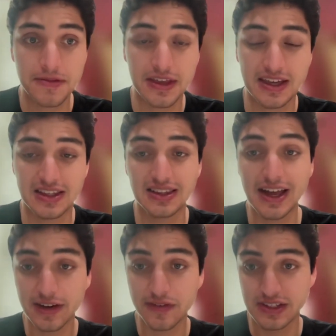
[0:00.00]
and the
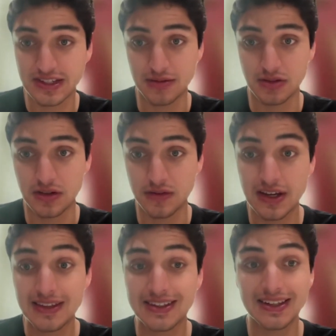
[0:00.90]
lack of incentive
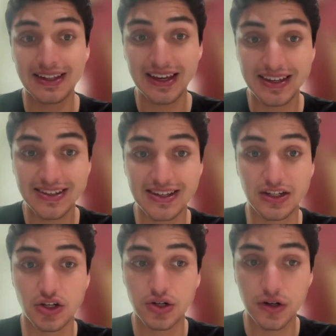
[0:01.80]
delays and
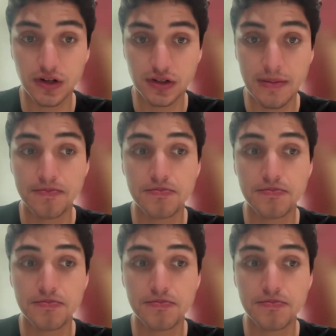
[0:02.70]
deters